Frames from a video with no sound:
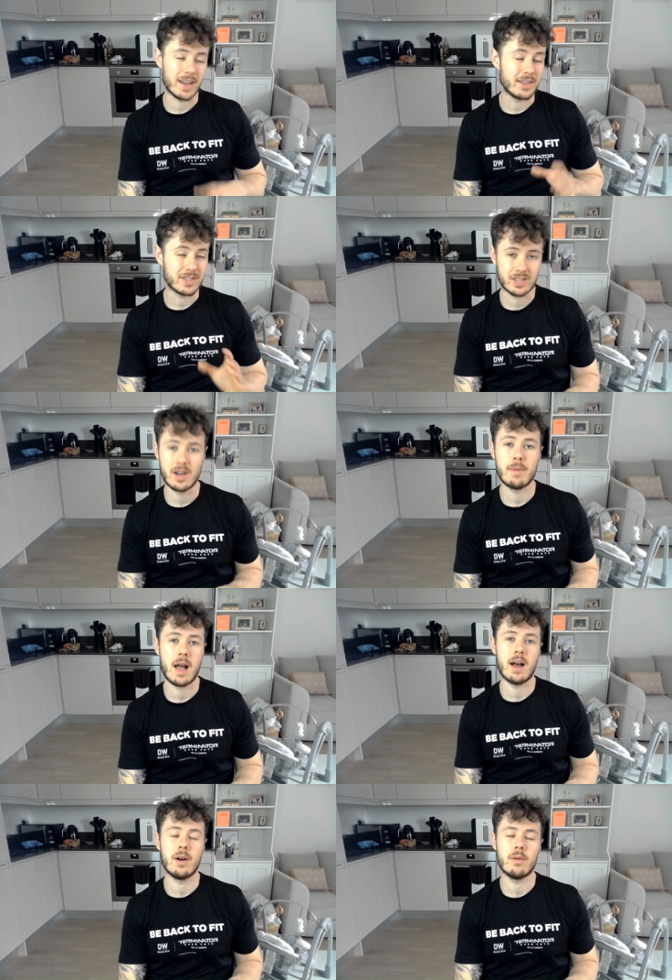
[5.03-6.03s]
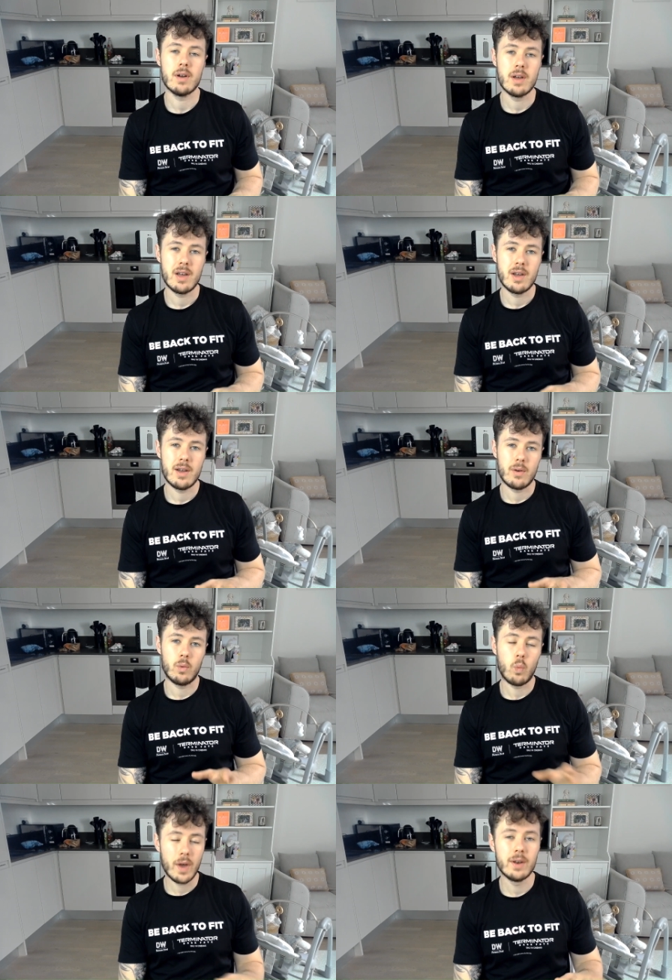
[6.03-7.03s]
And somehow,
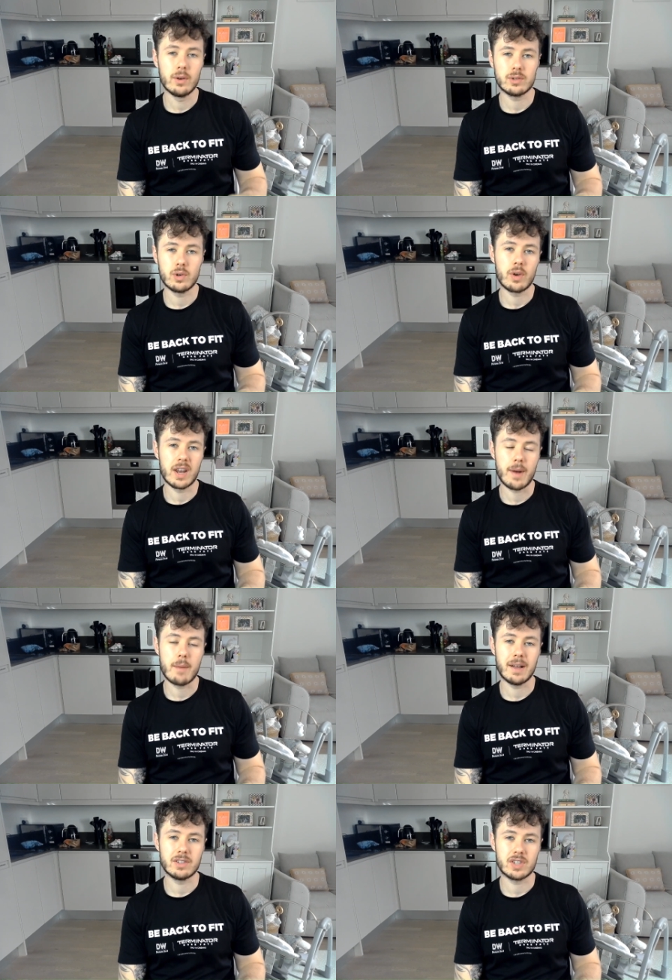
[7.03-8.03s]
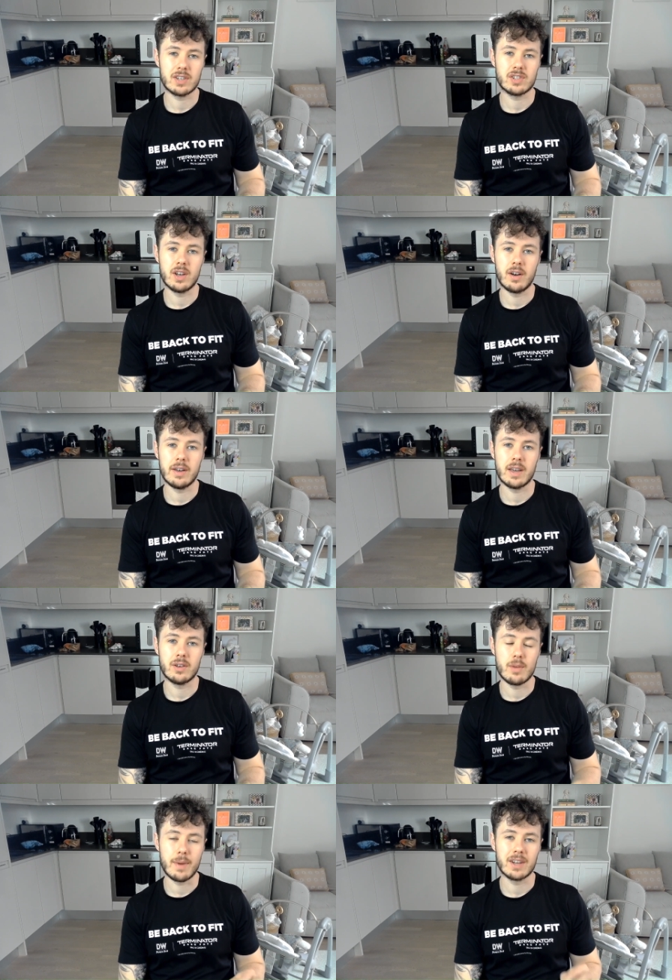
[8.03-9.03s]
we're not talking about Manchester United,
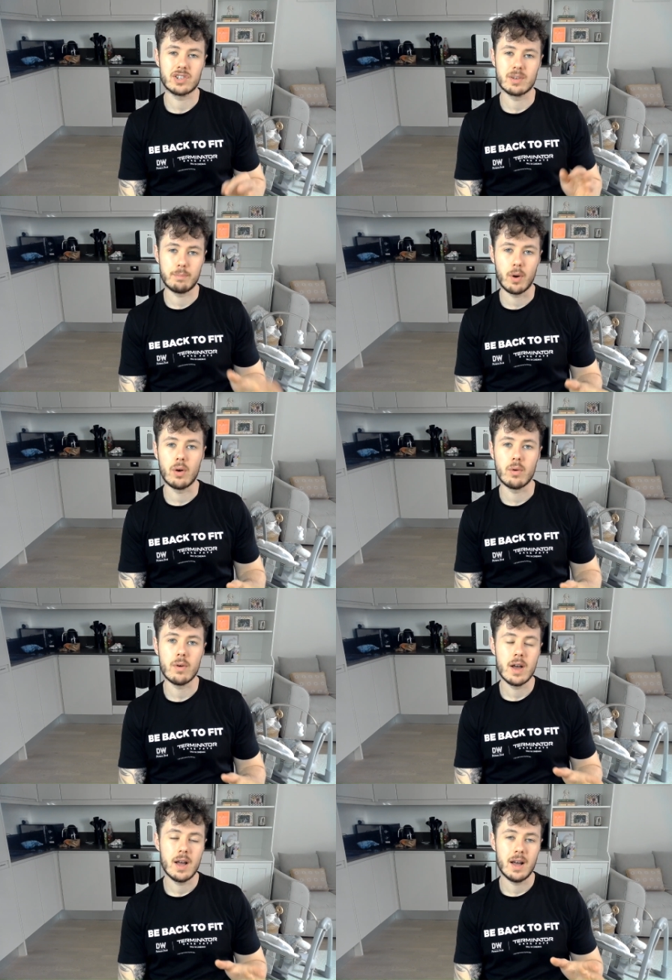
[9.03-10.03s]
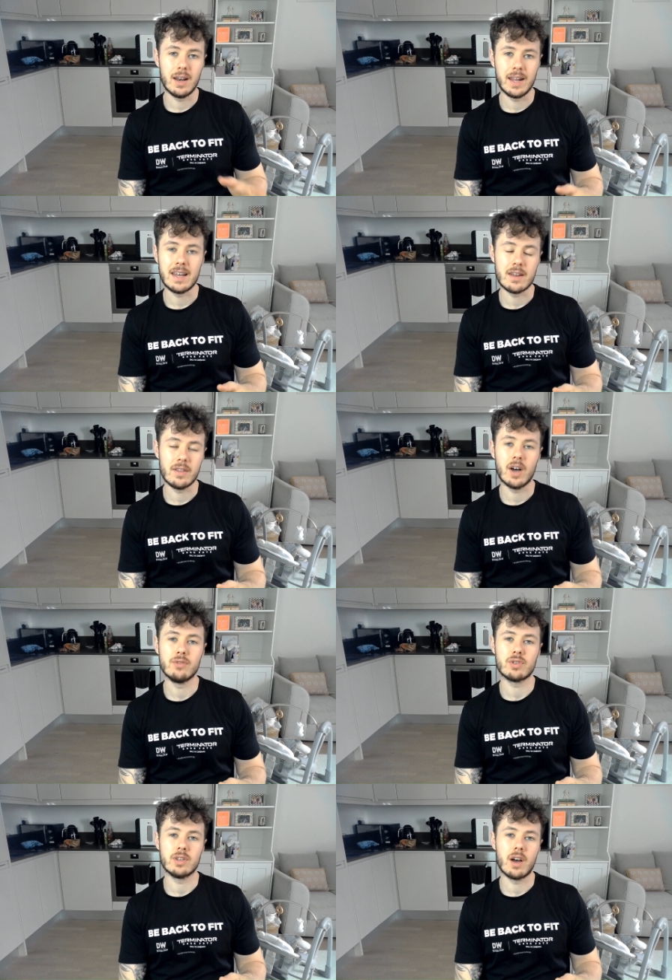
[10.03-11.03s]
who managed to bottle a lead in the
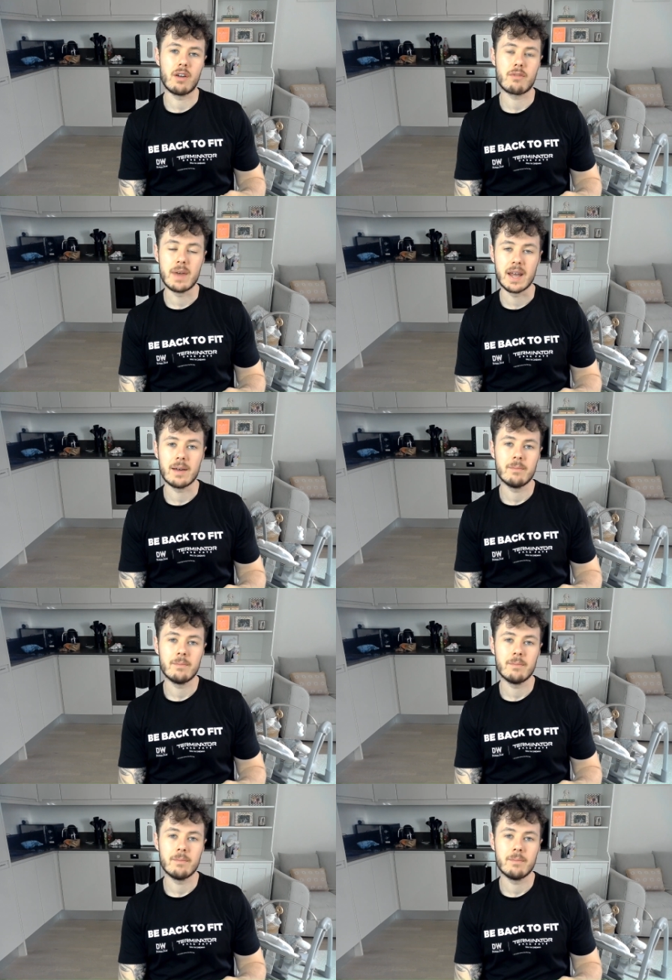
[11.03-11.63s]
109th minute.